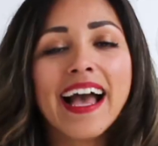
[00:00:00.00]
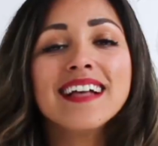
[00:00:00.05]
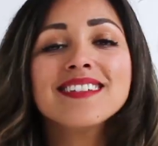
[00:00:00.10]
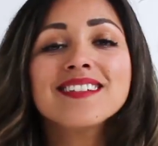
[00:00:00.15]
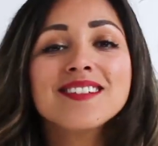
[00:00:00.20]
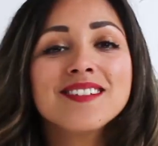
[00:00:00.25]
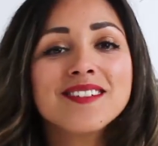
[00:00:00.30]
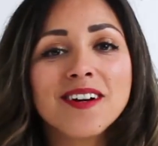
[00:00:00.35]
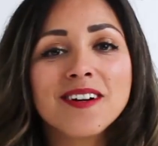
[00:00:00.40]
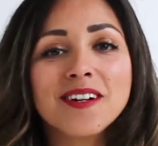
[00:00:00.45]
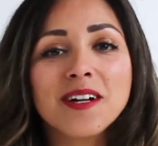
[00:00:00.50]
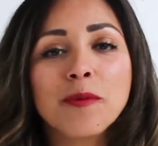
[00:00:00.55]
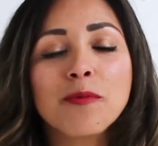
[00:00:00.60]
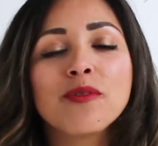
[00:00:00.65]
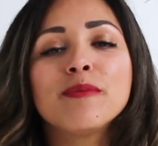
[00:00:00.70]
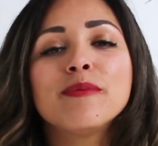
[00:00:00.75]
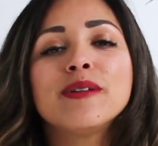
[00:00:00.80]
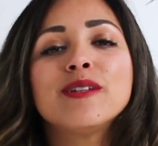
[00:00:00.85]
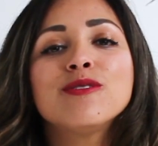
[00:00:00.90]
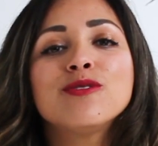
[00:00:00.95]
As a
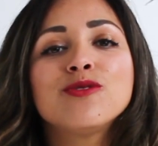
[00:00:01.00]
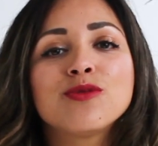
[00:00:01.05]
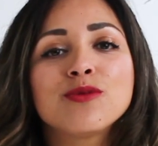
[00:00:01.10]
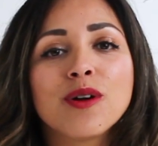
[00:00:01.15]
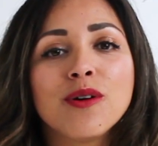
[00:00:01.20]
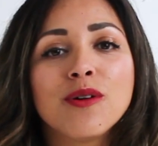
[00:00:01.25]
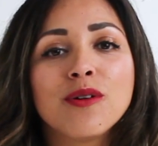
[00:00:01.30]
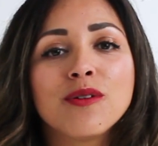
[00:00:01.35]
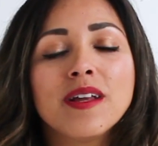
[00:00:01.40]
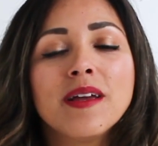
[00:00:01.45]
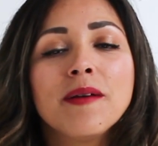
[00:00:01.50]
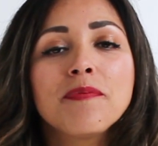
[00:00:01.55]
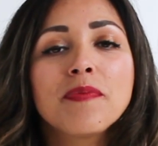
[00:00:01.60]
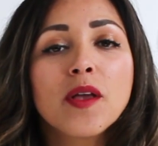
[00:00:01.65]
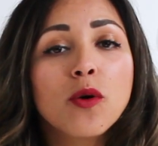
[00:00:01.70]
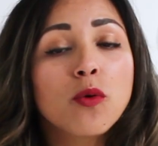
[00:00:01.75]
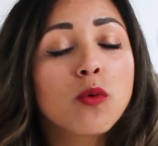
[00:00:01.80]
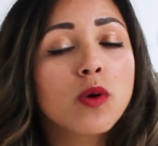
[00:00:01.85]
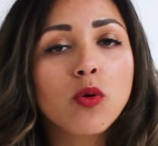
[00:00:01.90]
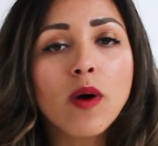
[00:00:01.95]
startup, Women Who Drone
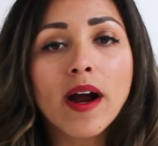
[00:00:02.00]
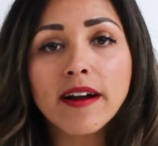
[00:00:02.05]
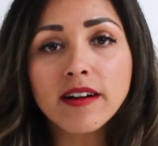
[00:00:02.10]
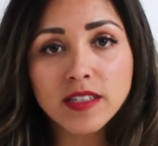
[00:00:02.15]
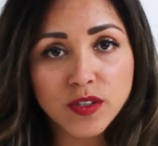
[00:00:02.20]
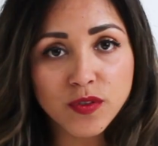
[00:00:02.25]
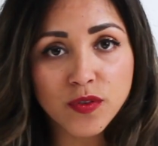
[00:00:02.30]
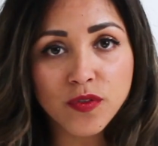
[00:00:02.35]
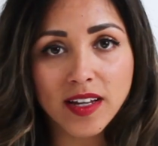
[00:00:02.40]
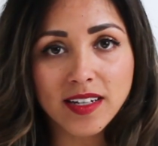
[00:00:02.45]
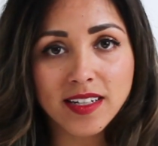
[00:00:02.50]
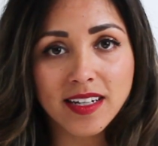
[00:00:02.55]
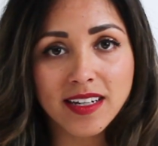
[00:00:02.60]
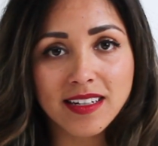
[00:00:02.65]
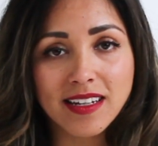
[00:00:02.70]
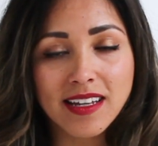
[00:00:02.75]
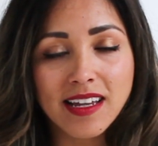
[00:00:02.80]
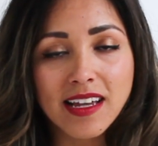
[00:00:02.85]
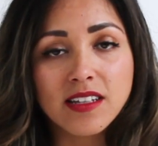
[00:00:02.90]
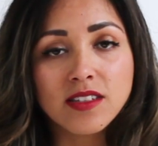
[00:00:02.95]
requires
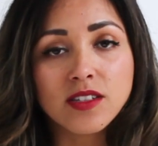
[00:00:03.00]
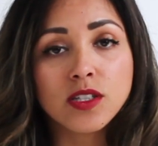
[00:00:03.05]
funding